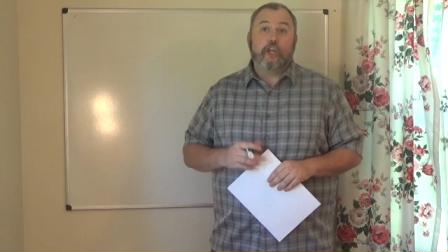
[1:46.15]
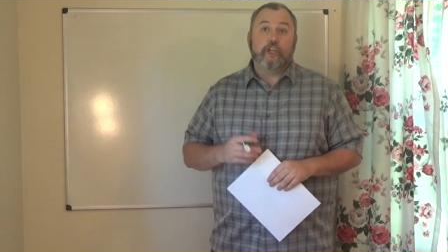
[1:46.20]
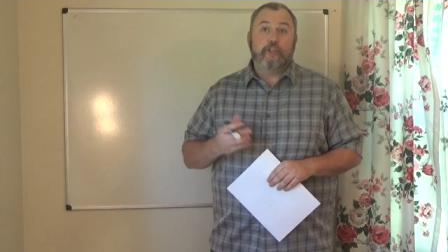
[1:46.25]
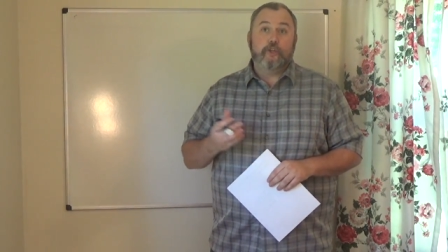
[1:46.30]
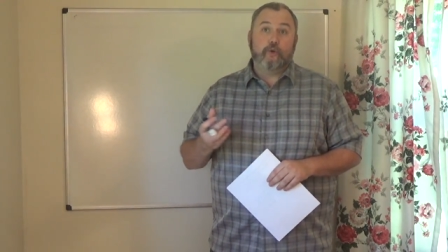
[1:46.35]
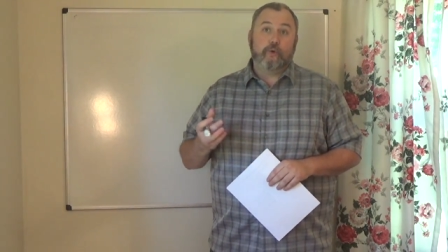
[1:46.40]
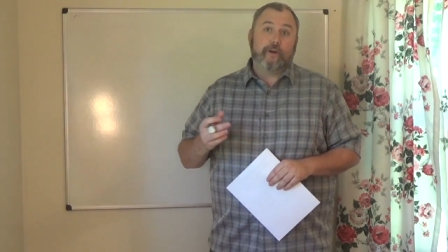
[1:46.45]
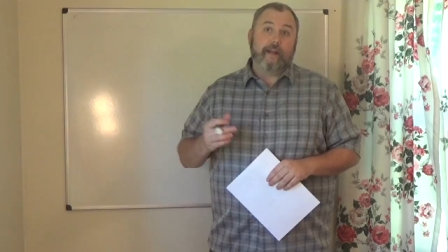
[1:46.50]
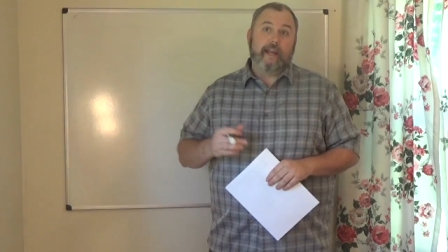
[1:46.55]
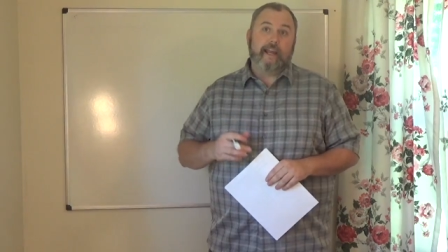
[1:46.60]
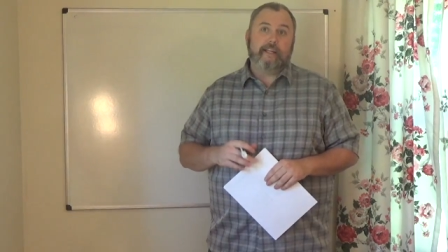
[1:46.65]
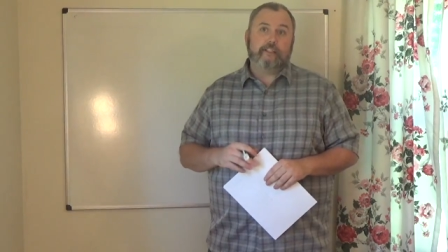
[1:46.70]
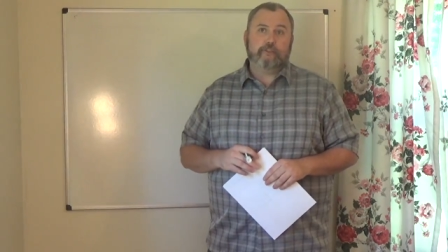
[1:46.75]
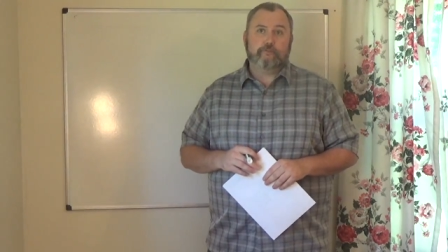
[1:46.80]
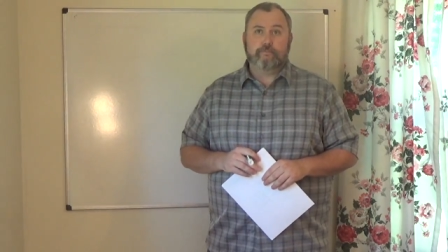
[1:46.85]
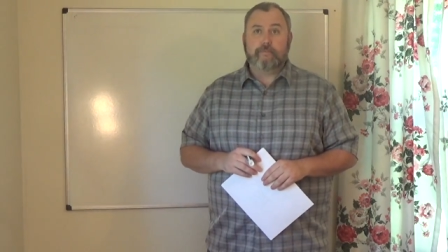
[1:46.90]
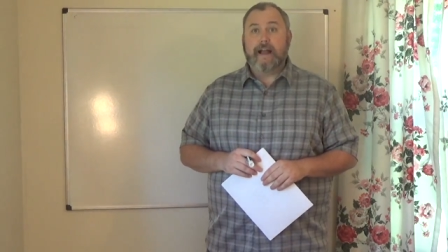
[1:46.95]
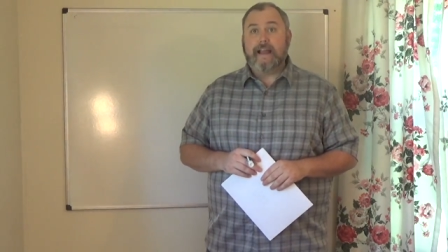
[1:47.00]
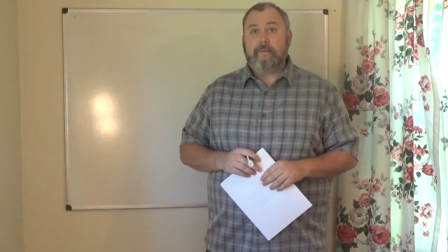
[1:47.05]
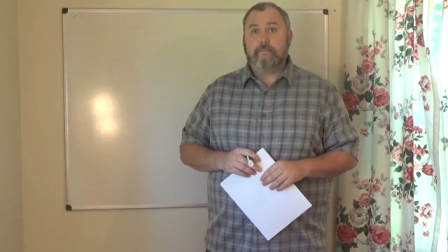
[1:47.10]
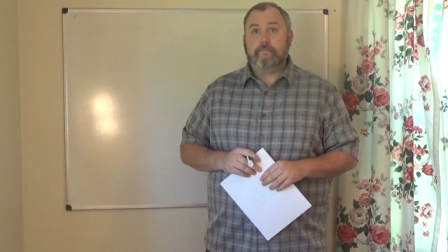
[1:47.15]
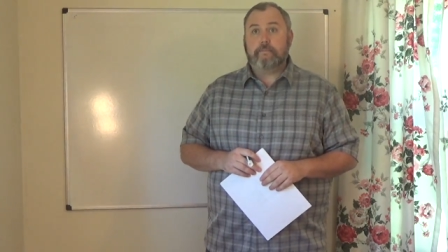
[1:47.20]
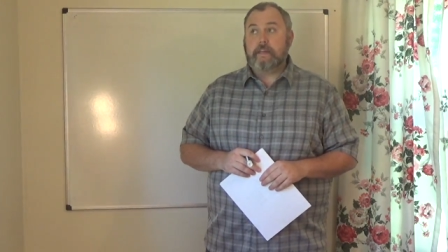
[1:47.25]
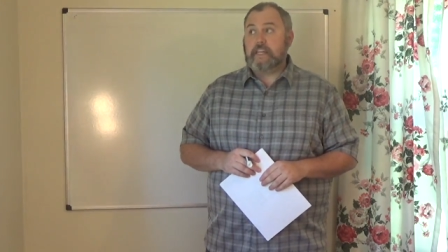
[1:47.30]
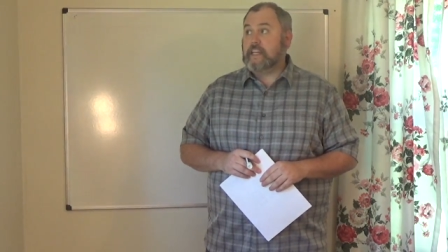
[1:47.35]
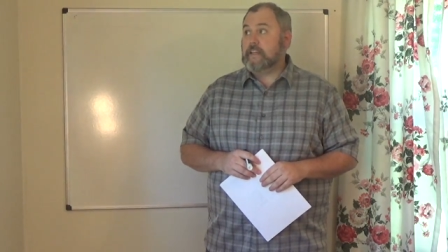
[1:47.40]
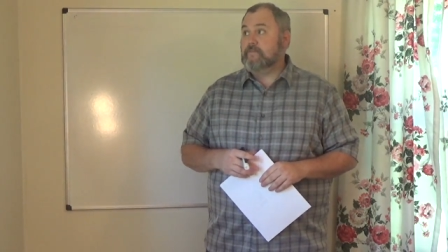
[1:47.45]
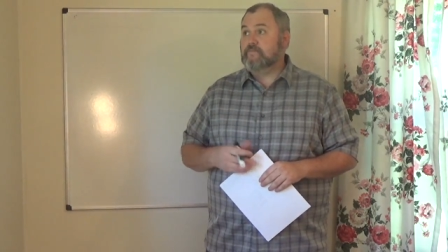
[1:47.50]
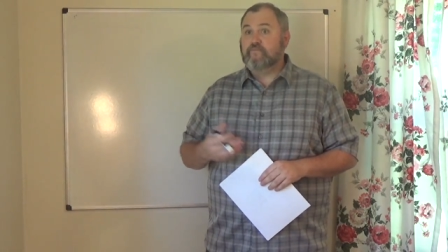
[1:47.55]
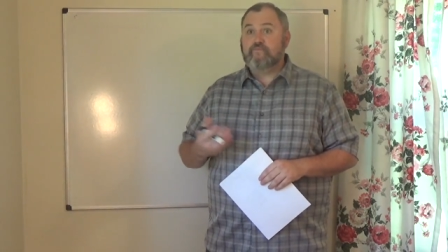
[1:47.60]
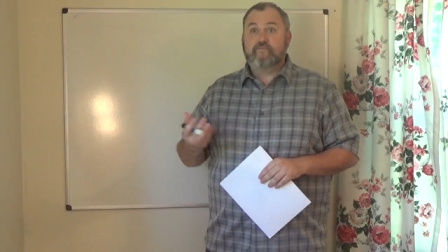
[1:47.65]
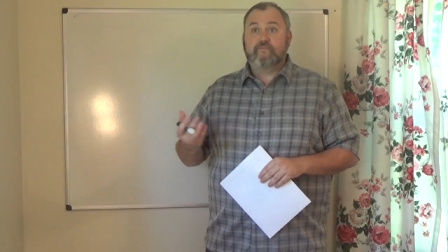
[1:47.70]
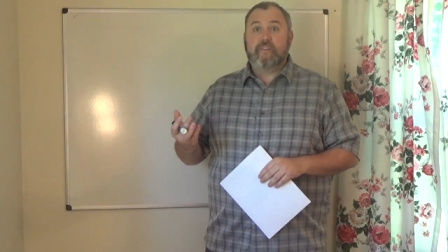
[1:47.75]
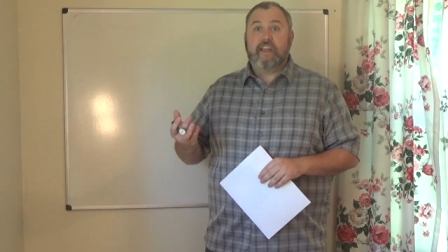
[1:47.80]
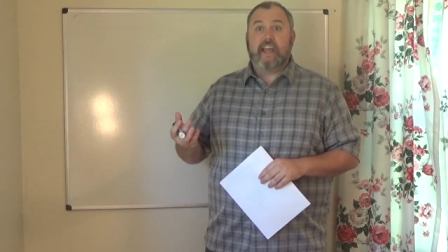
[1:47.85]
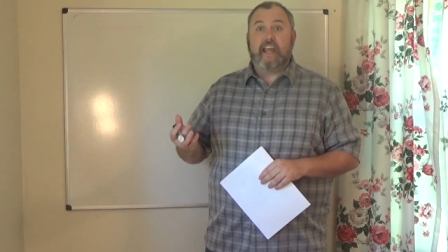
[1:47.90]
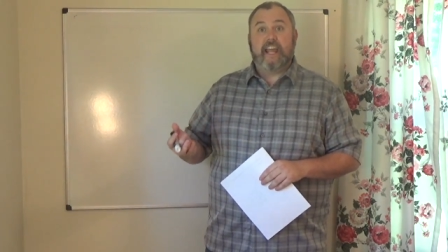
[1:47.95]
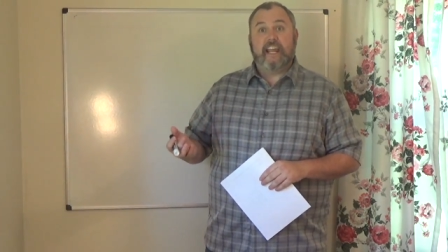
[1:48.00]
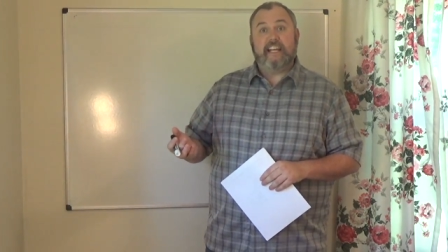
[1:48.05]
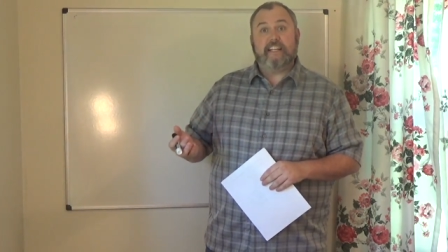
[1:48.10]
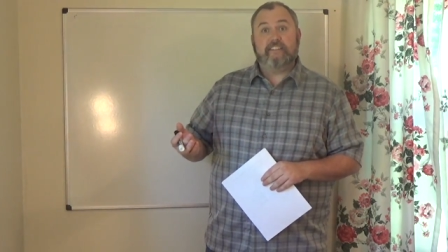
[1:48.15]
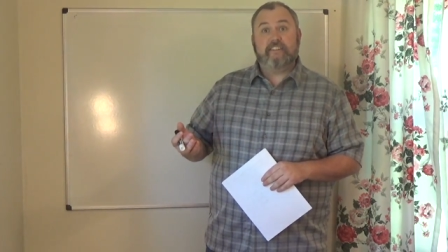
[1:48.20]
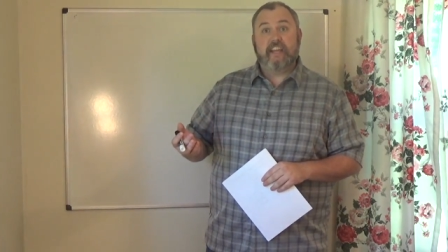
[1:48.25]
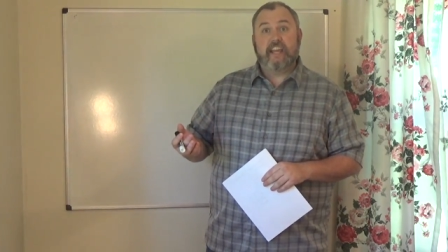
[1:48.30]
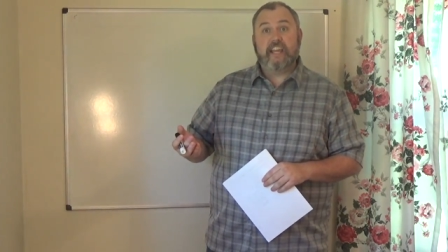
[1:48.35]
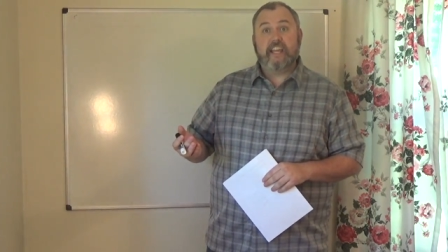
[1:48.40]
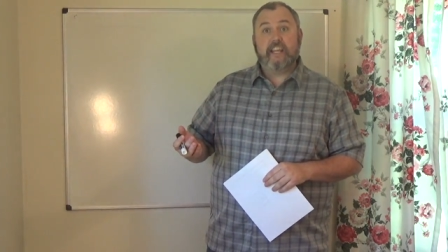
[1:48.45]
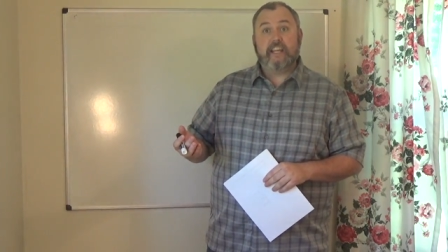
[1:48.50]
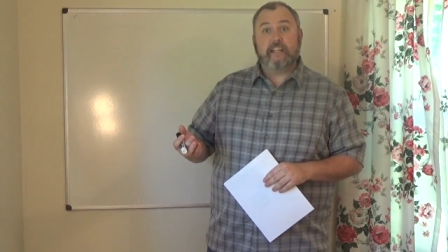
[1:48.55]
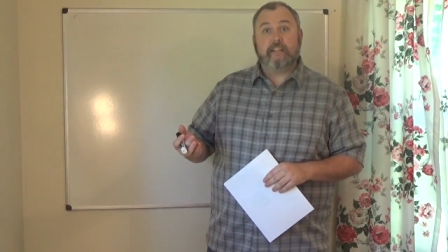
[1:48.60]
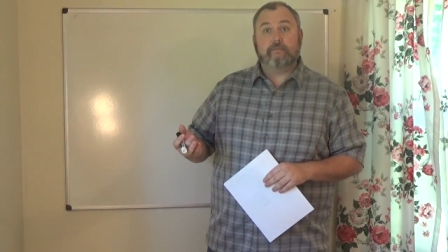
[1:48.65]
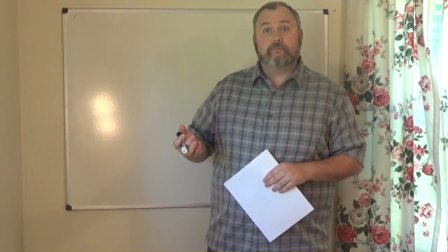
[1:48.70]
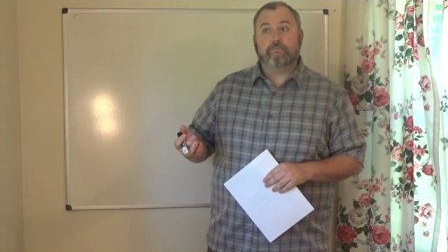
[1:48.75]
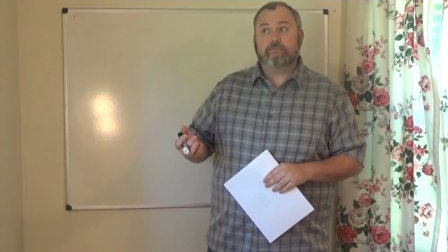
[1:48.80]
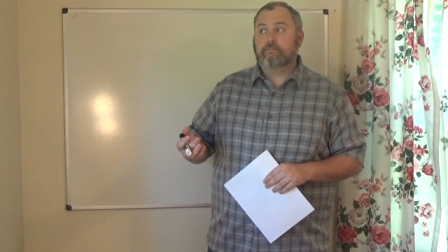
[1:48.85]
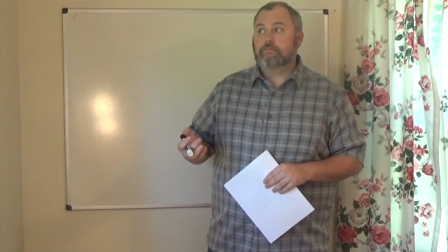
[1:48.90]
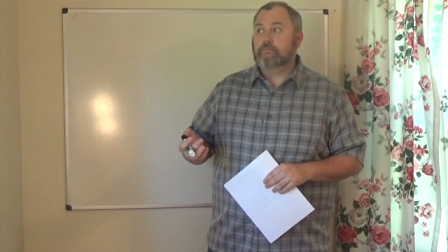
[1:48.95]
your age might be 18.